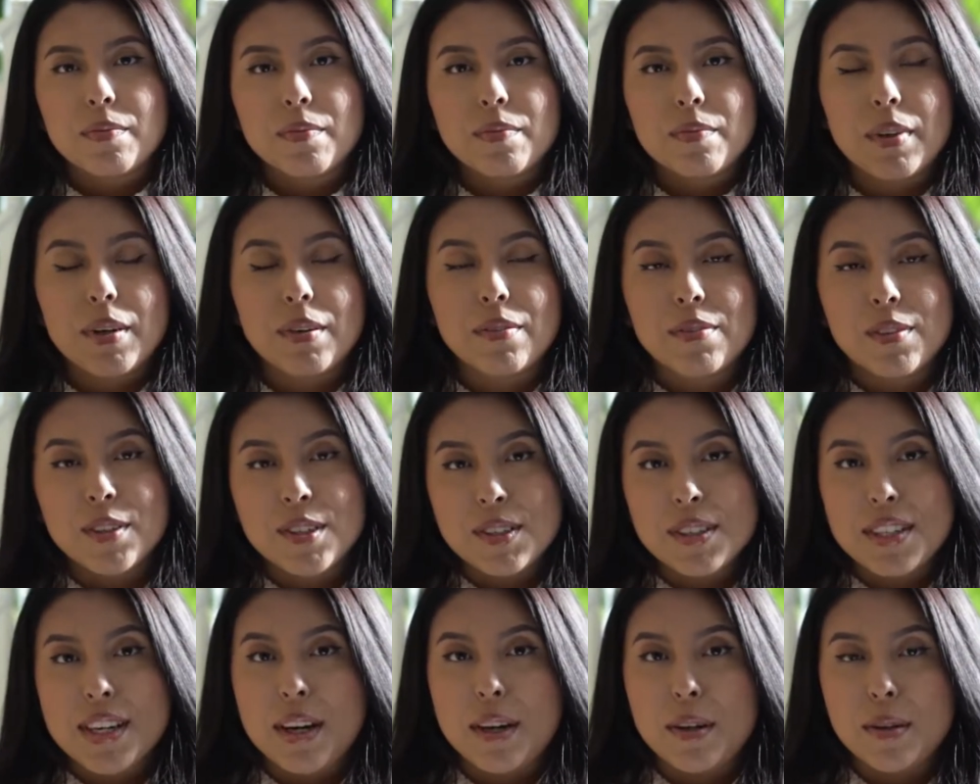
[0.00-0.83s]
My
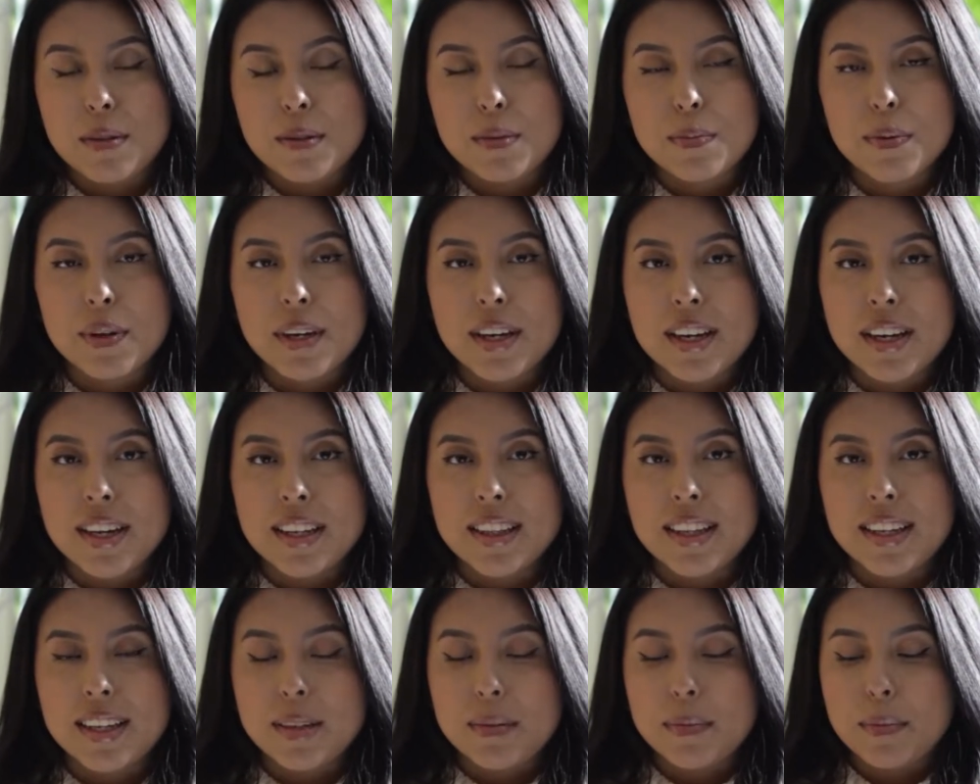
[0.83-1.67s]
first houseplant
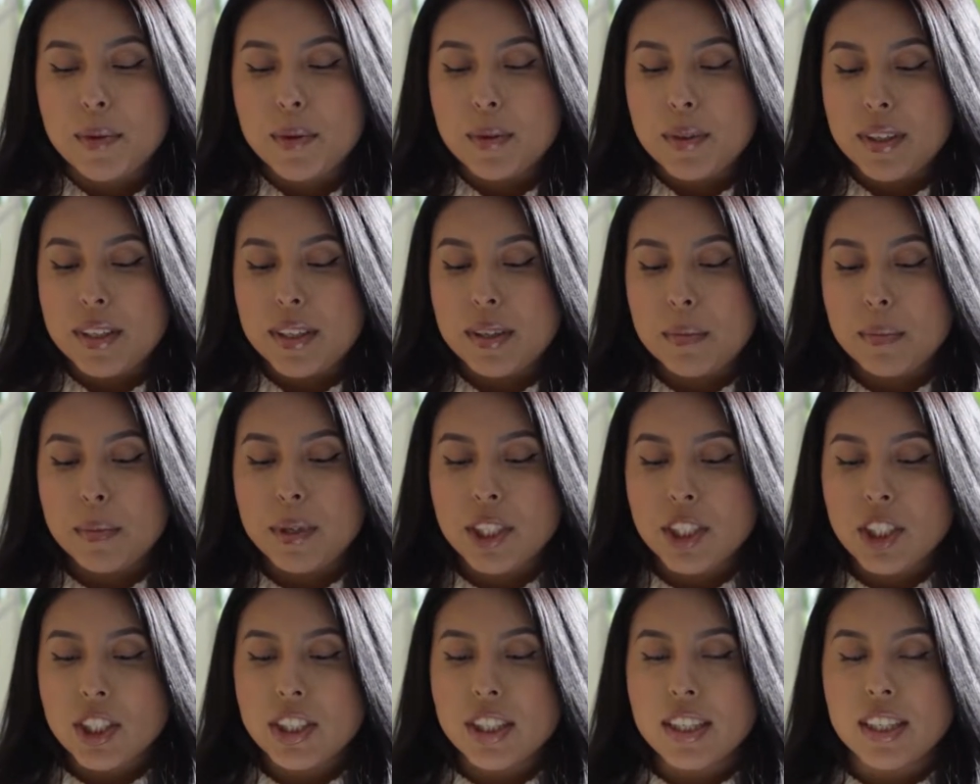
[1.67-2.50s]
that I'm going to
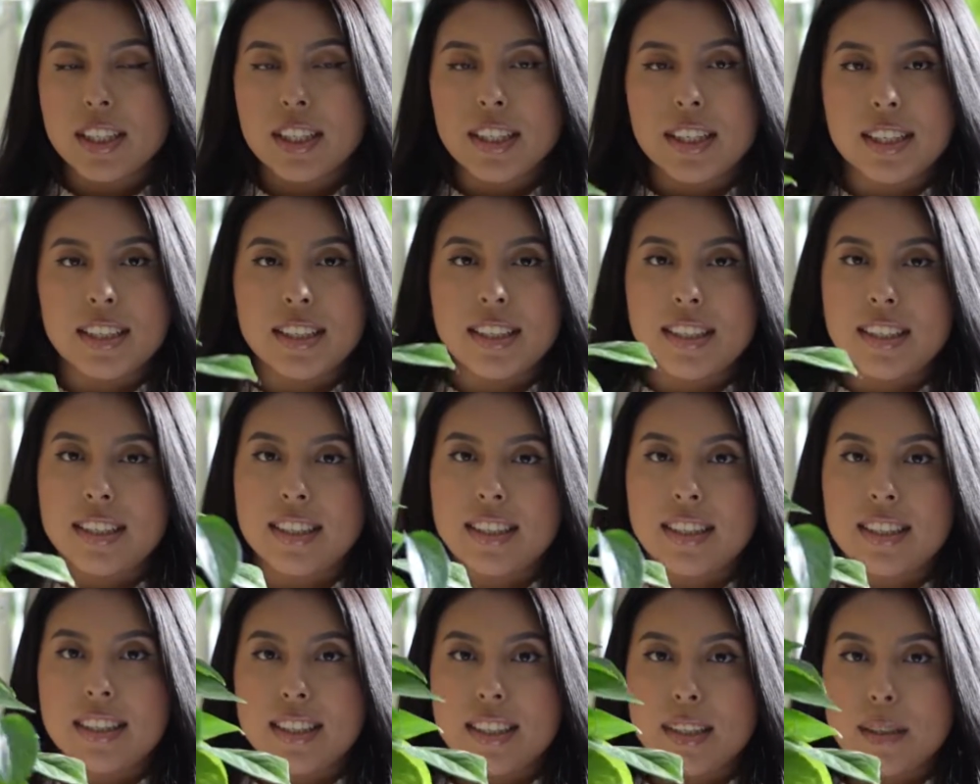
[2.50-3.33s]
mention is
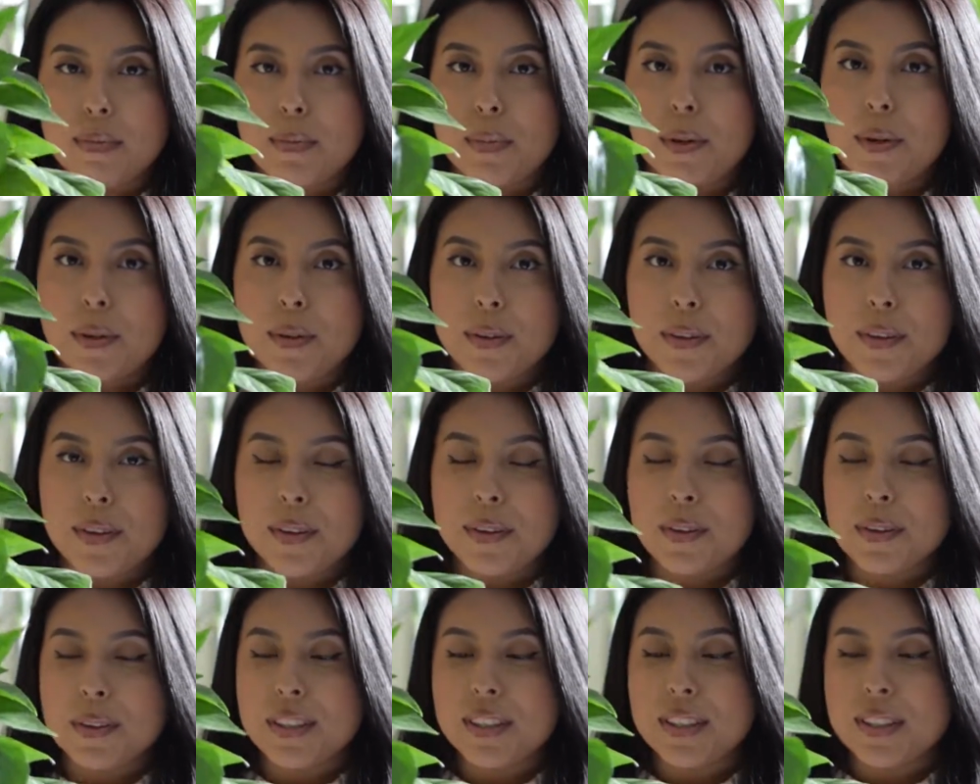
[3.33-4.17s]
this
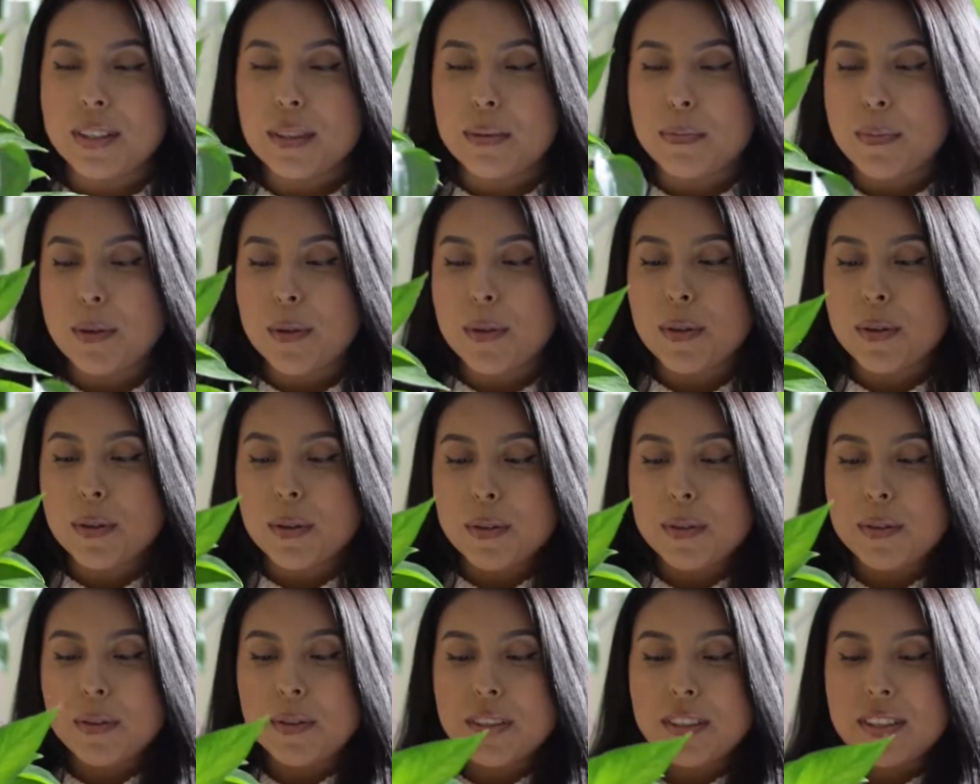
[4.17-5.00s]
pothos. This
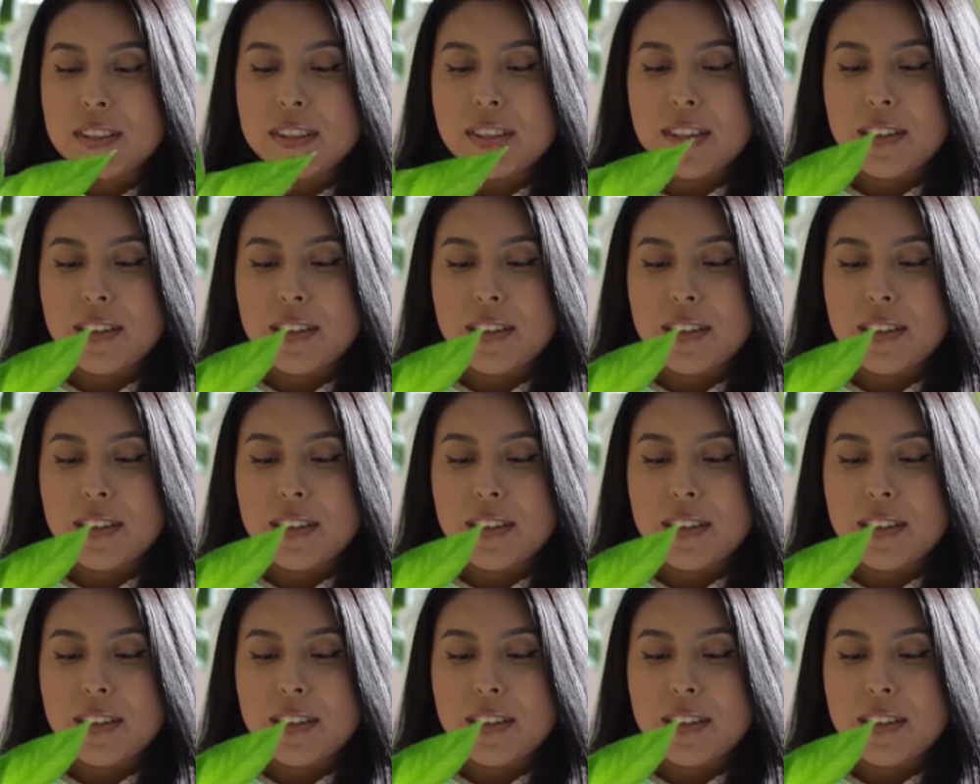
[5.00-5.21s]
pothos is